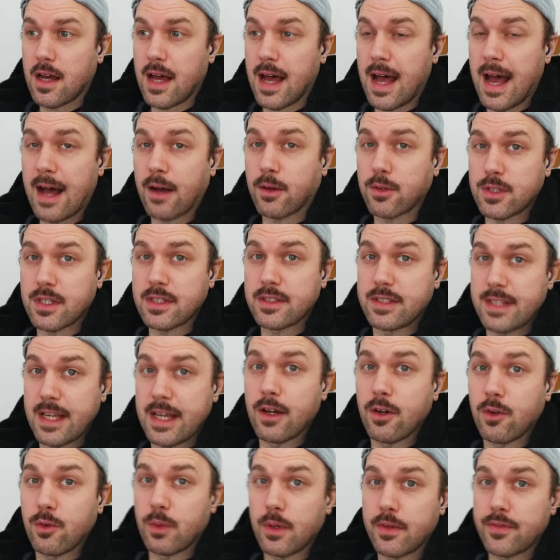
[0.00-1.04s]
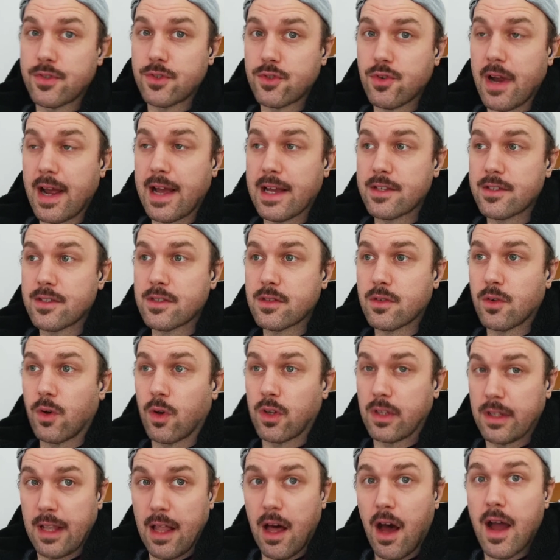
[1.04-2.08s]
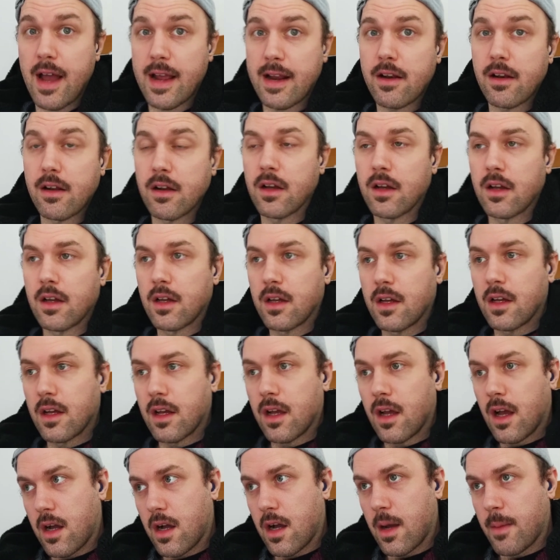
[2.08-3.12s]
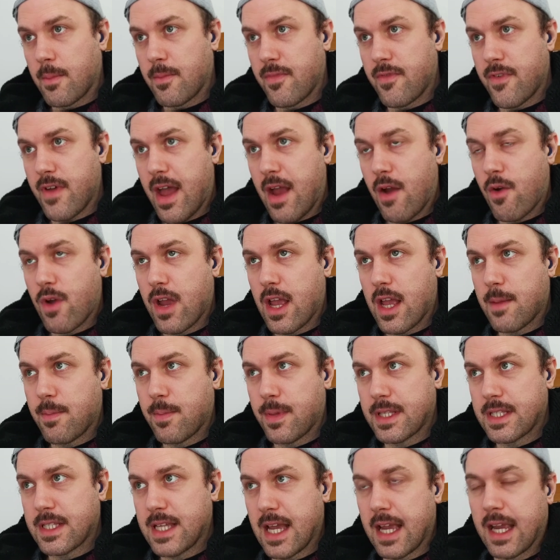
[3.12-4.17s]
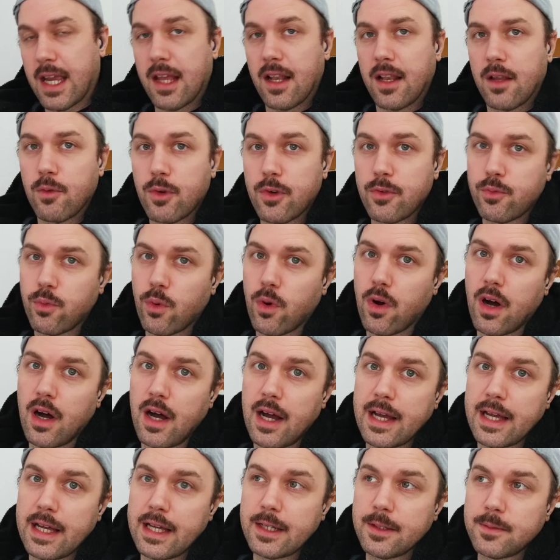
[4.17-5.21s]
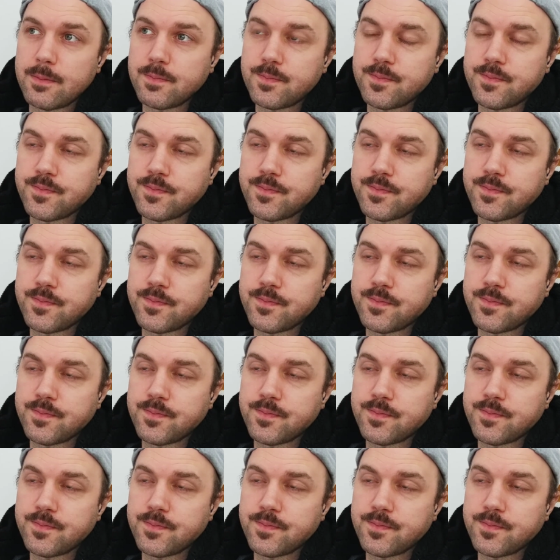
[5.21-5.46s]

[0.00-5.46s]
how to deal with stress online. I'm very particular with what I